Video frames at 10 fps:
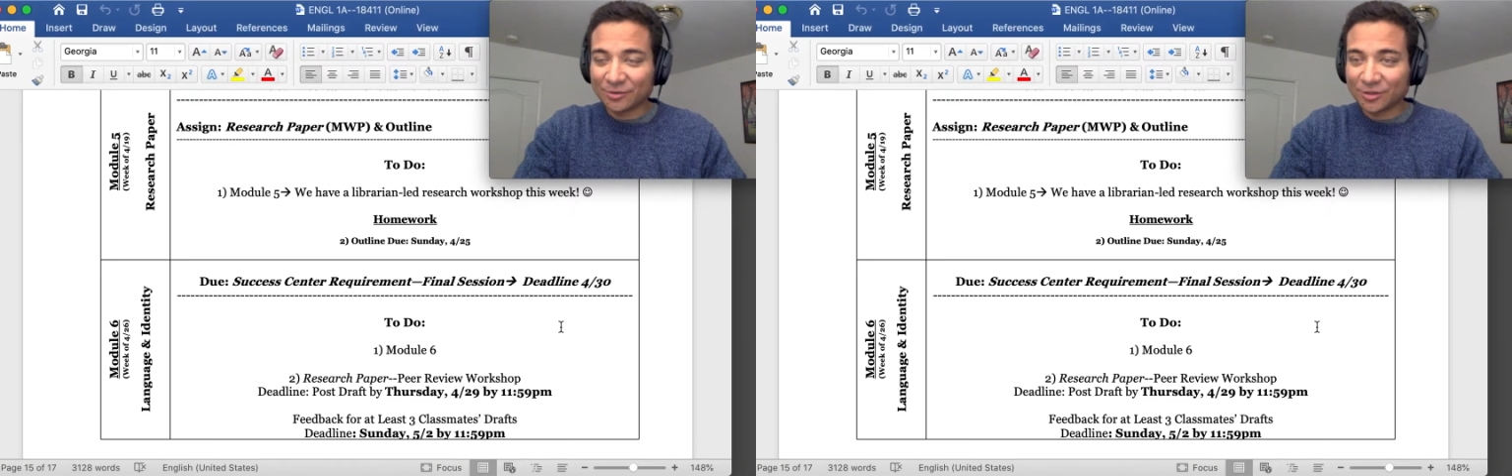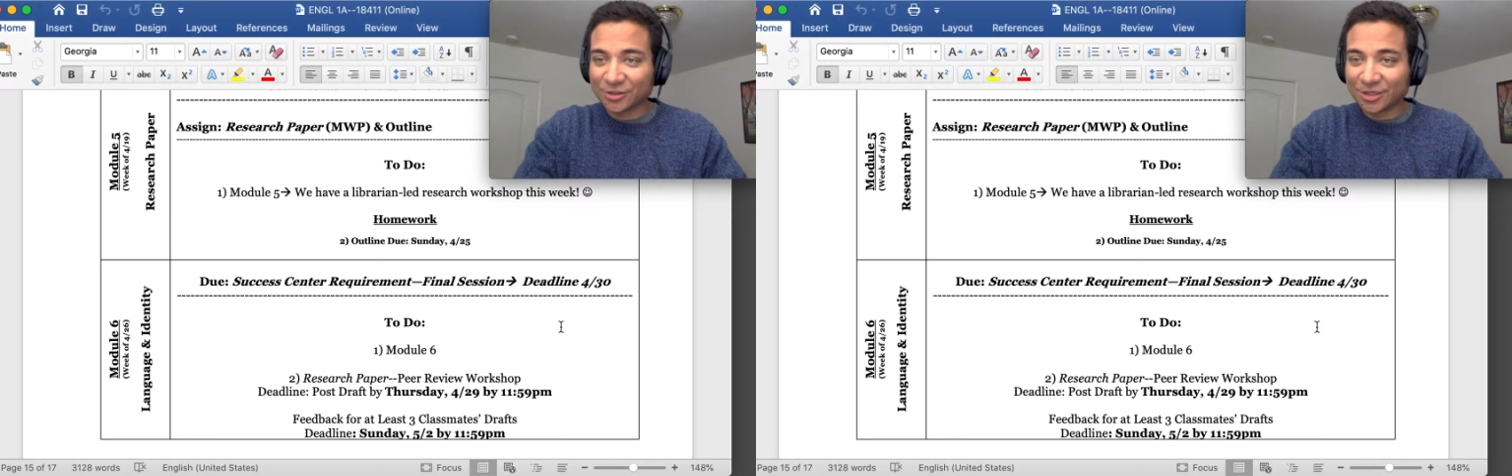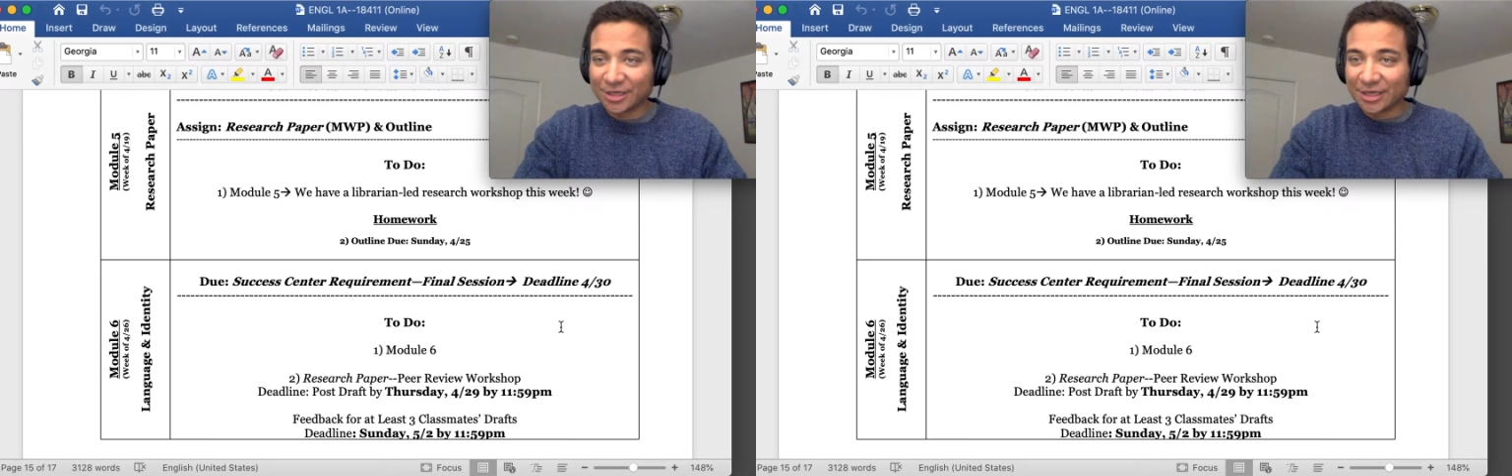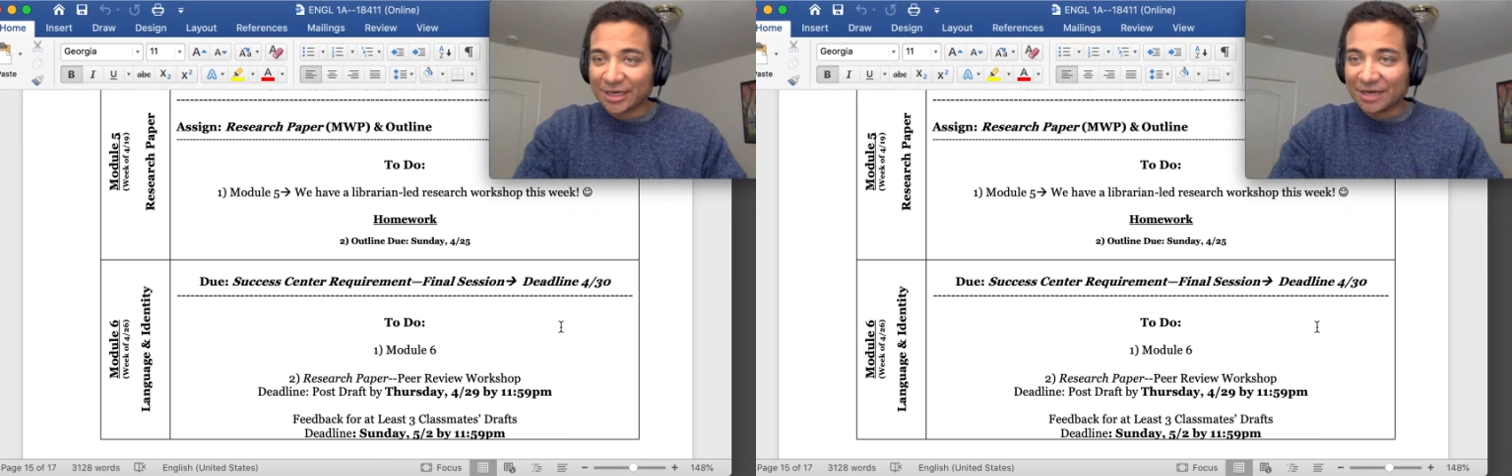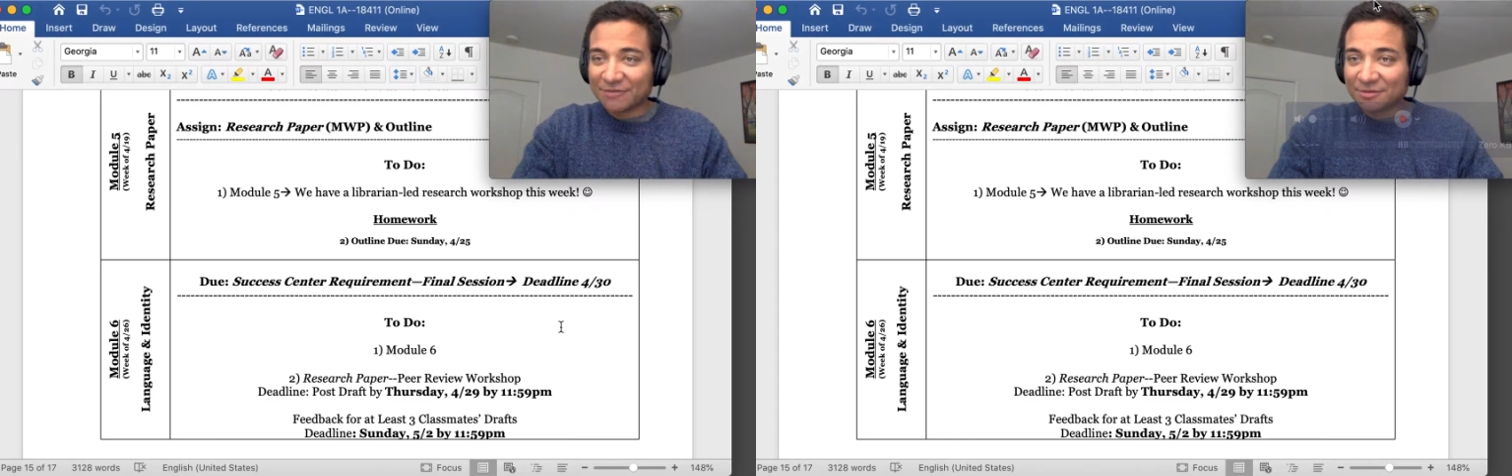which,
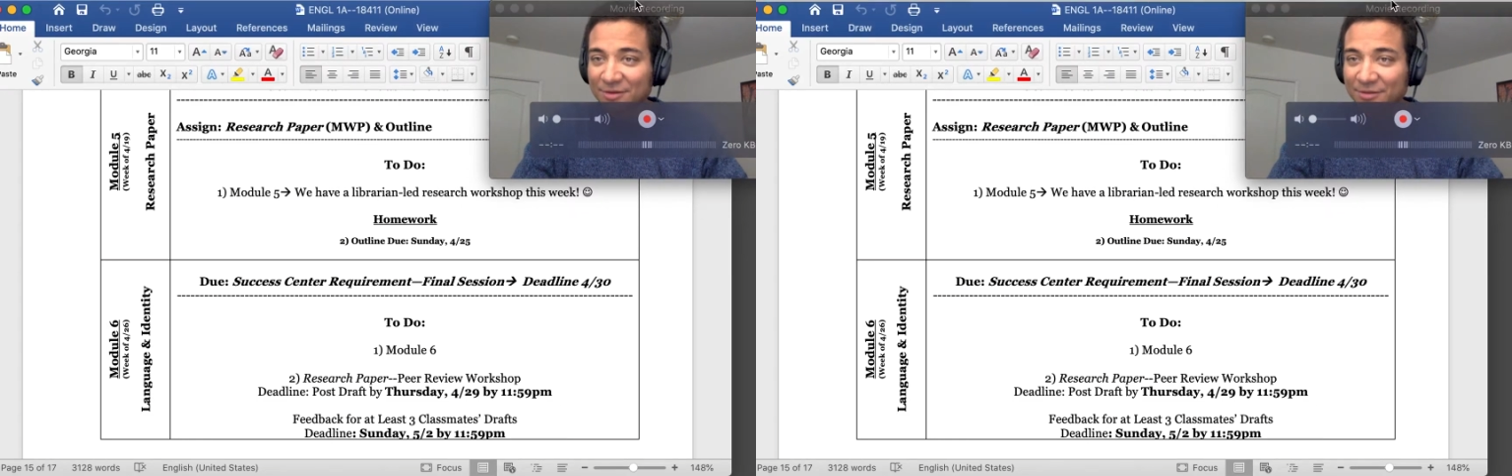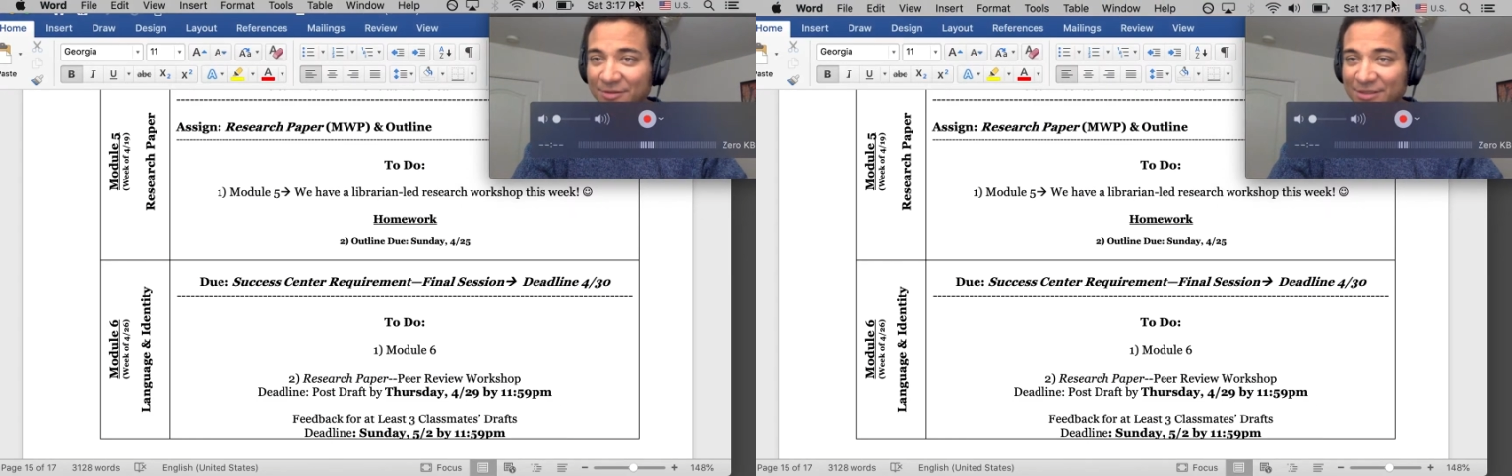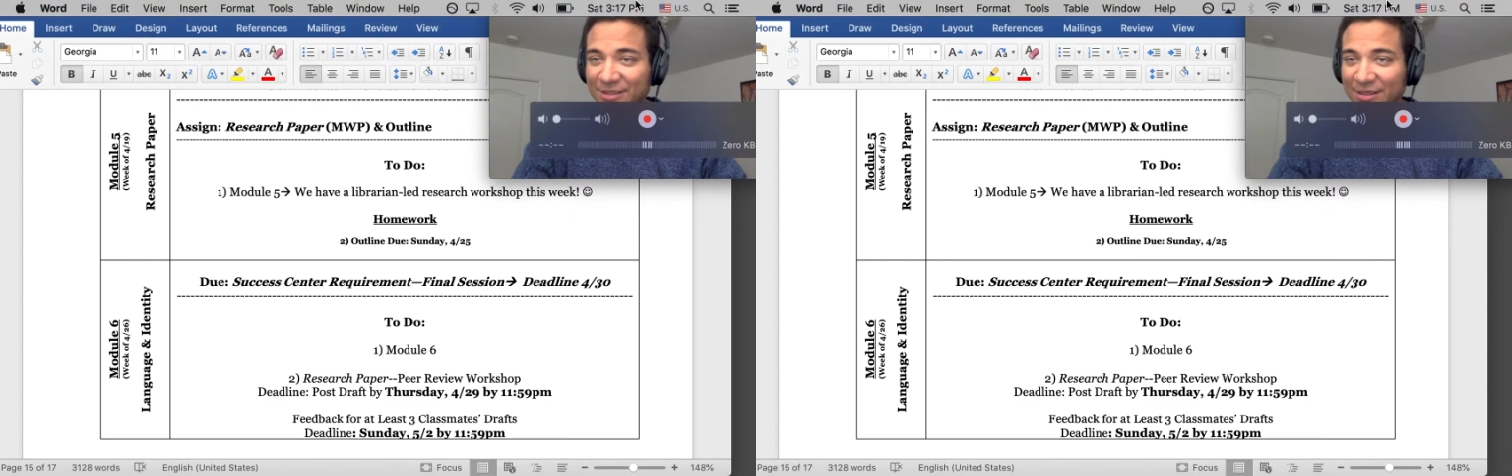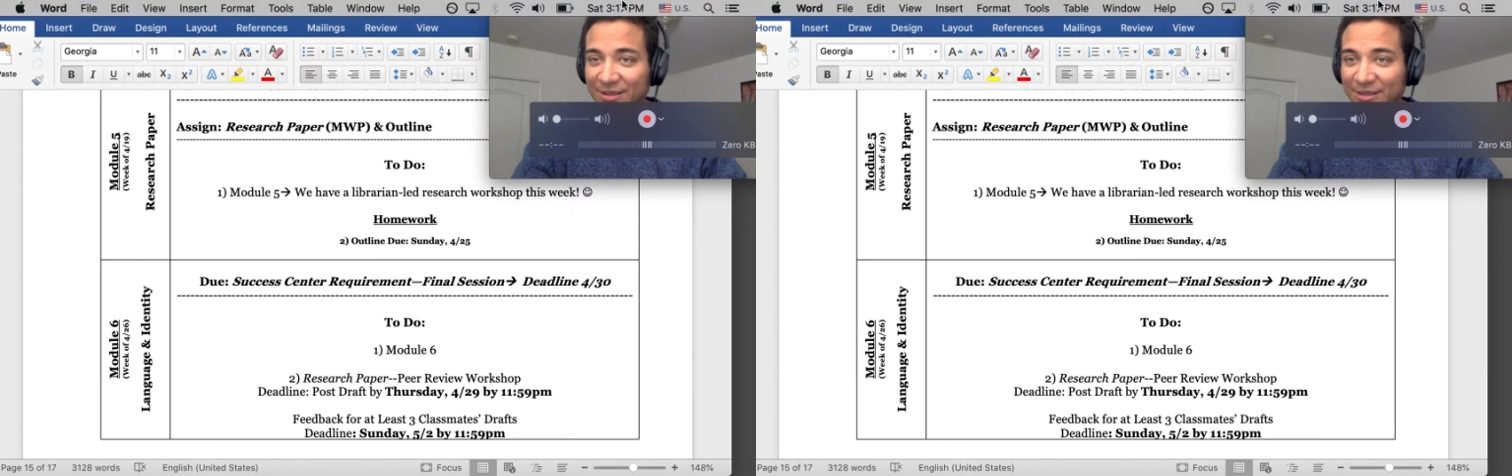if I'm not mistaken,